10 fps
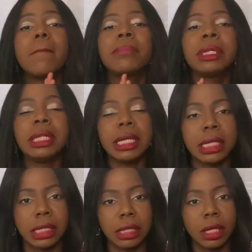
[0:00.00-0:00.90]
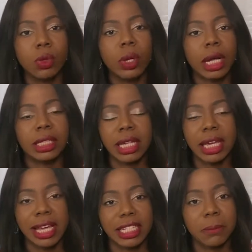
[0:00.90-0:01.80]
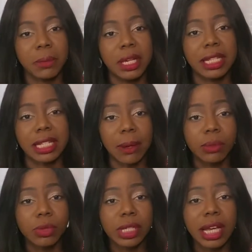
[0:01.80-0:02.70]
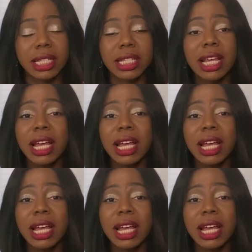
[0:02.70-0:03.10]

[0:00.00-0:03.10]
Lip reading: Please look at the AICPA sample test.